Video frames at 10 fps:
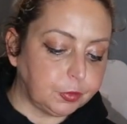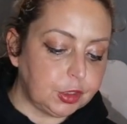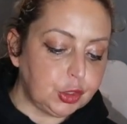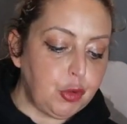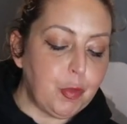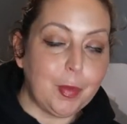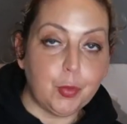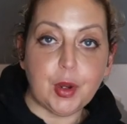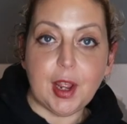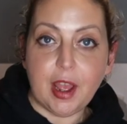It's going to have
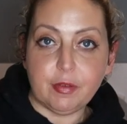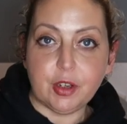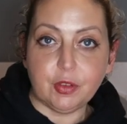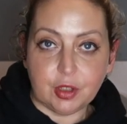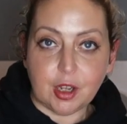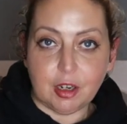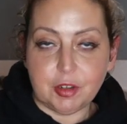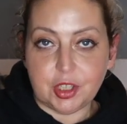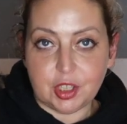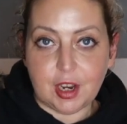been pretty heavy on the
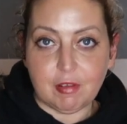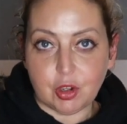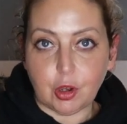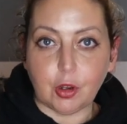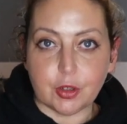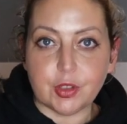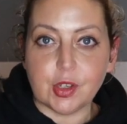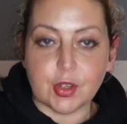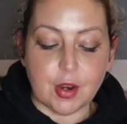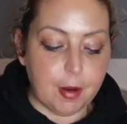calories today
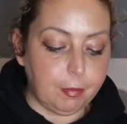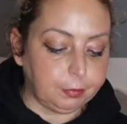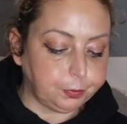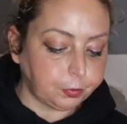regardless, isn't it?